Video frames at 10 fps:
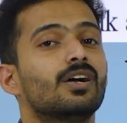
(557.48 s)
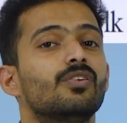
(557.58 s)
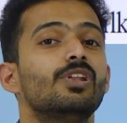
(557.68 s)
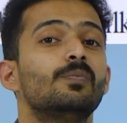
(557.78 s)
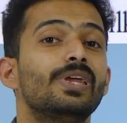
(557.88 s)

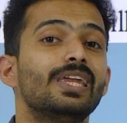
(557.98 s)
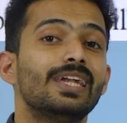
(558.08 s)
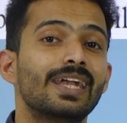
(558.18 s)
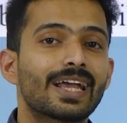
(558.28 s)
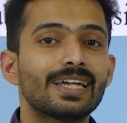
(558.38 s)
will be
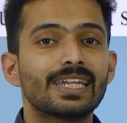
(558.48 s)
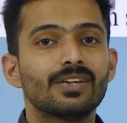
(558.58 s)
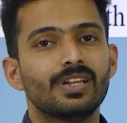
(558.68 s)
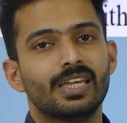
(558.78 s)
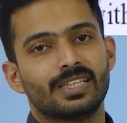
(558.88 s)

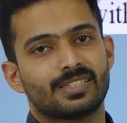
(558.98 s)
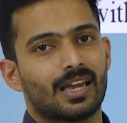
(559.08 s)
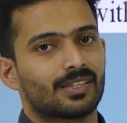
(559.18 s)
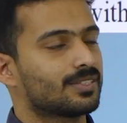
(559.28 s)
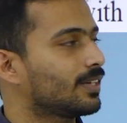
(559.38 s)
negatively
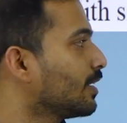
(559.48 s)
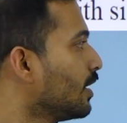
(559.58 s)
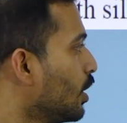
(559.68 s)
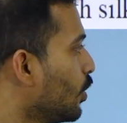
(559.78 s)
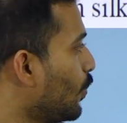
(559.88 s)
charged.
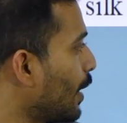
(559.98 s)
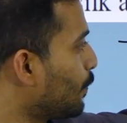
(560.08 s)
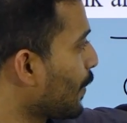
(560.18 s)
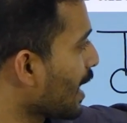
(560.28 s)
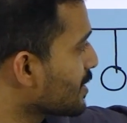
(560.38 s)

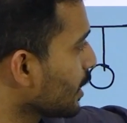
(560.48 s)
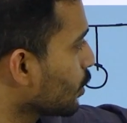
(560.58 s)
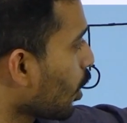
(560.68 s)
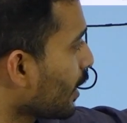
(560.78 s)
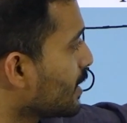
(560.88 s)
When plastic
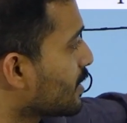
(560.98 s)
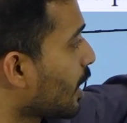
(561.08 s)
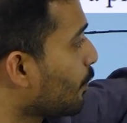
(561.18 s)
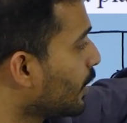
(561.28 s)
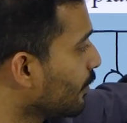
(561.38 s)
rod is
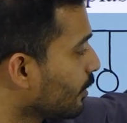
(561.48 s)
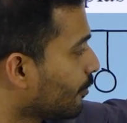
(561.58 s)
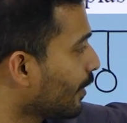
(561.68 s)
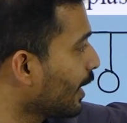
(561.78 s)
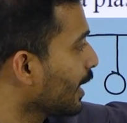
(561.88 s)
rubbed
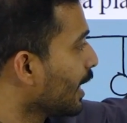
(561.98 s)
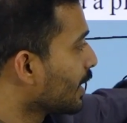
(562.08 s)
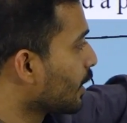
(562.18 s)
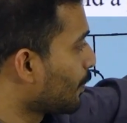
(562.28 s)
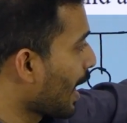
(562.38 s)
with fur,
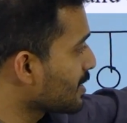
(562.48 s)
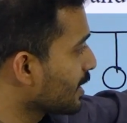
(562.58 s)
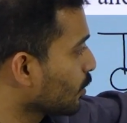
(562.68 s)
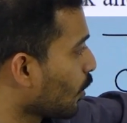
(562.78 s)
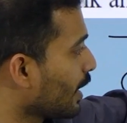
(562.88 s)
the
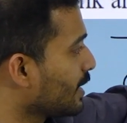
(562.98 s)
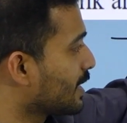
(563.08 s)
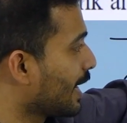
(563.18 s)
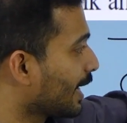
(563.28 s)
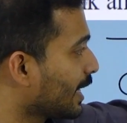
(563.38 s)
plastic rod is
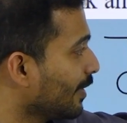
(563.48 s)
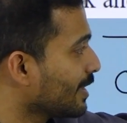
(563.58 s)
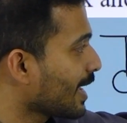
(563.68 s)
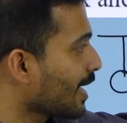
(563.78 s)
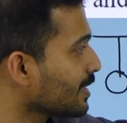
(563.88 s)
negatively
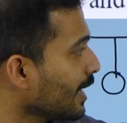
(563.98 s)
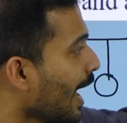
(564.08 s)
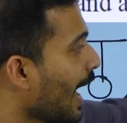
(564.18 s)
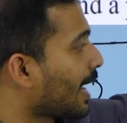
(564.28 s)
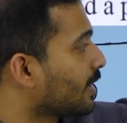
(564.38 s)
charged
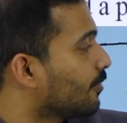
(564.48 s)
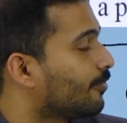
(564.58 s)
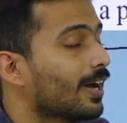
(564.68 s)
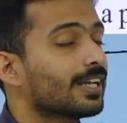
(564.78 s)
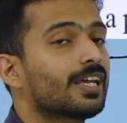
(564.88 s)
and the
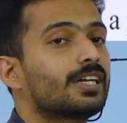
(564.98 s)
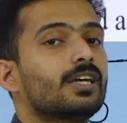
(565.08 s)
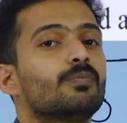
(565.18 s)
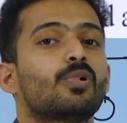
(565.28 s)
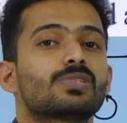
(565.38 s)
fur
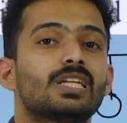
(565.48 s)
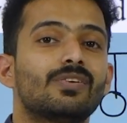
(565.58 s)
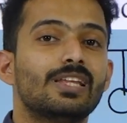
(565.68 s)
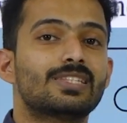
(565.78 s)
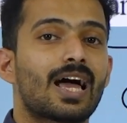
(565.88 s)
get
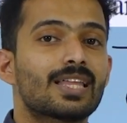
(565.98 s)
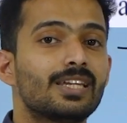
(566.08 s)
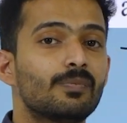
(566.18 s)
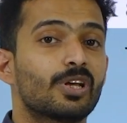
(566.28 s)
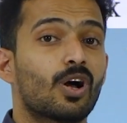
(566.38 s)
positively
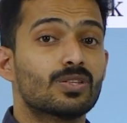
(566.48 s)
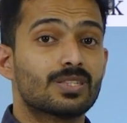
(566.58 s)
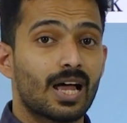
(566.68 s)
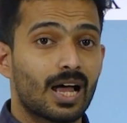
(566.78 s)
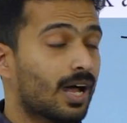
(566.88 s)
charged because
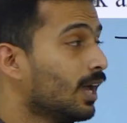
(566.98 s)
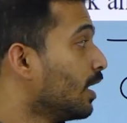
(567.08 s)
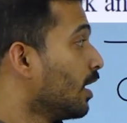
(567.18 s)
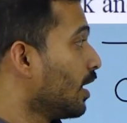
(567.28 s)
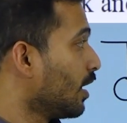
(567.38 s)

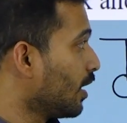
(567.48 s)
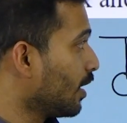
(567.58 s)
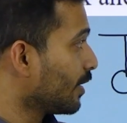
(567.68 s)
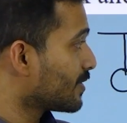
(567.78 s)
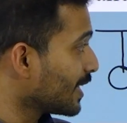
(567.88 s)

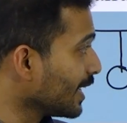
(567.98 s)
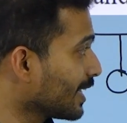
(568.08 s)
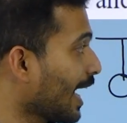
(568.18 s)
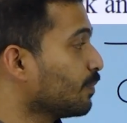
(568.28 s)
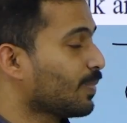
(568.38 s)
the
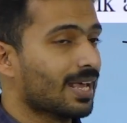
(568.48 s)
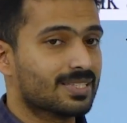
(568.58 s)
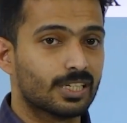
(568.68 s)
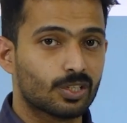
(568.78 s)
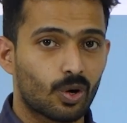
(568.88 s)
silk and
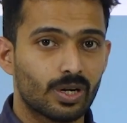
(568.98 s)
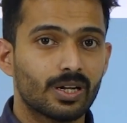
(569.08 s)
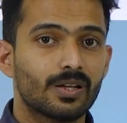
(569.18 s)
plastic rod